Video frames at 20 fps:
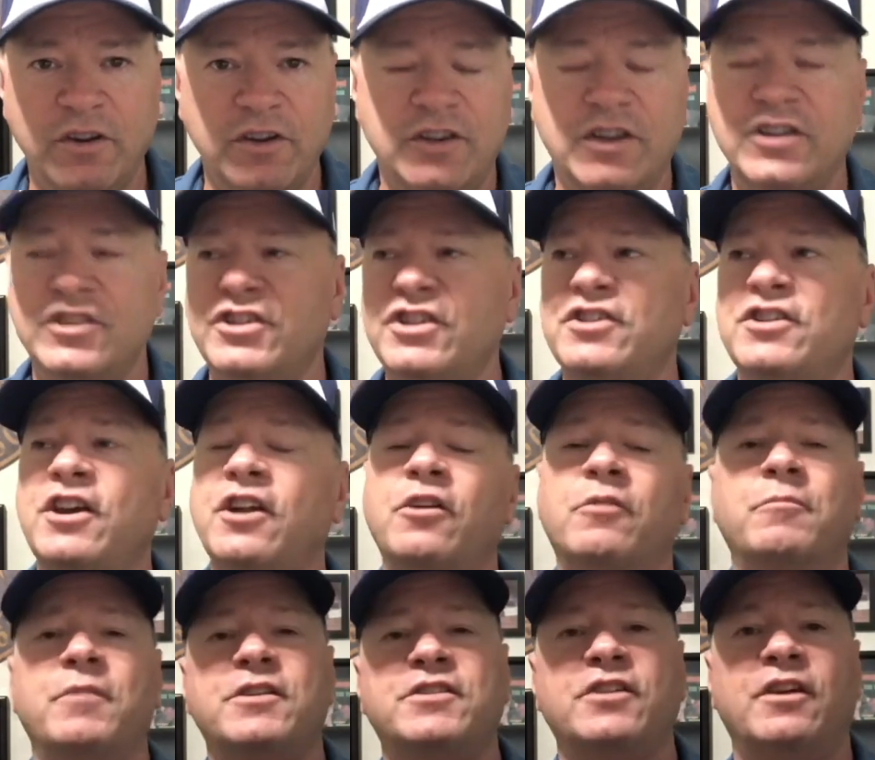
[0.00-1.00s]
Because she's hit
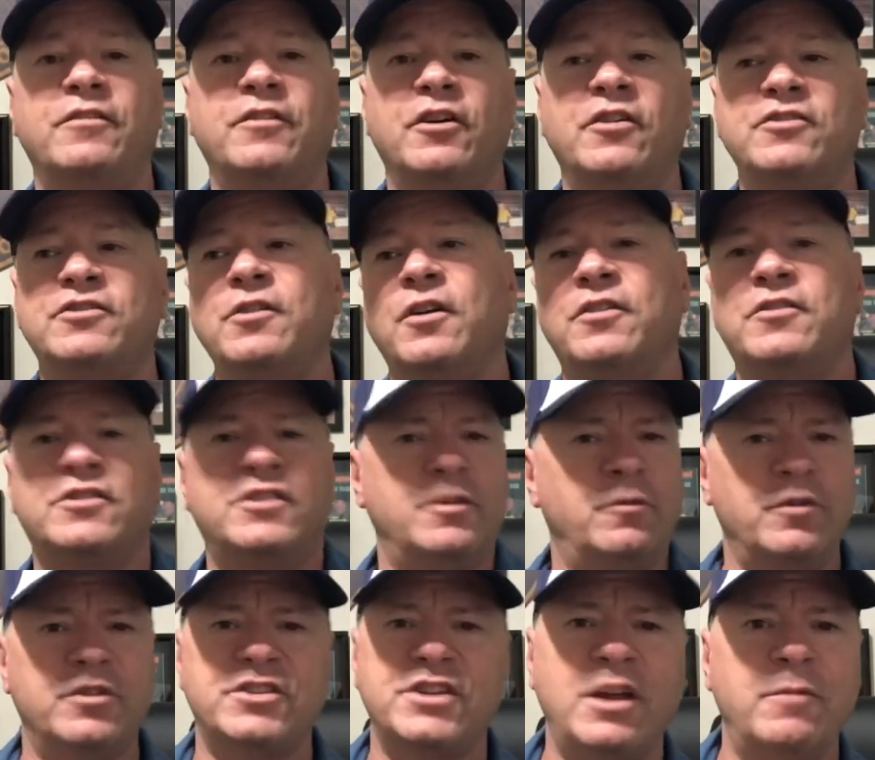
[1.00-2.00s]
or miss on those.
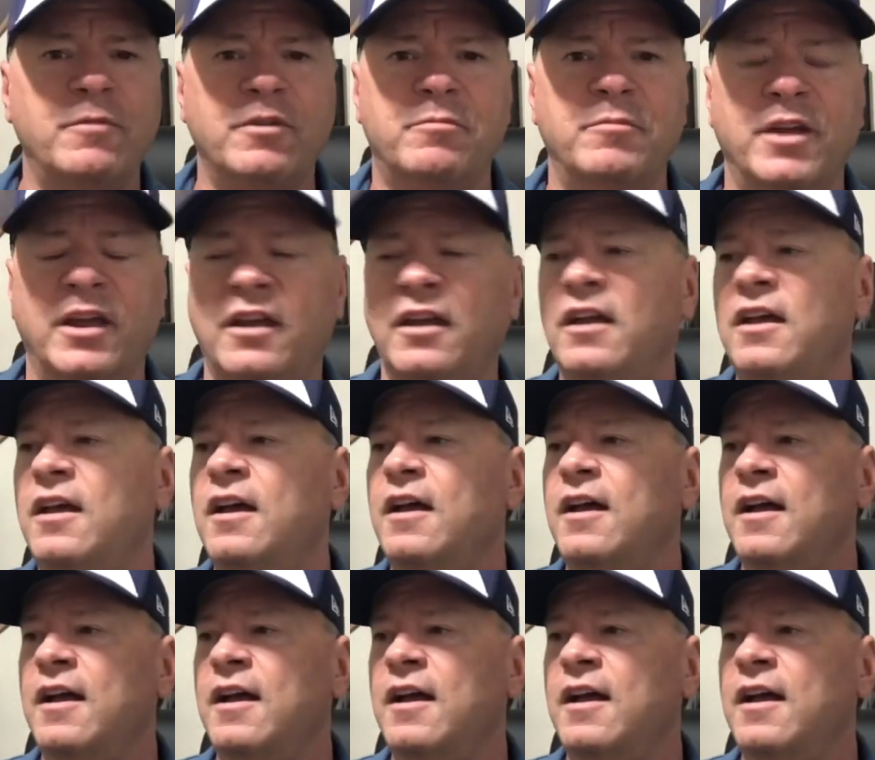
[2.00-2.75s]
Same with me.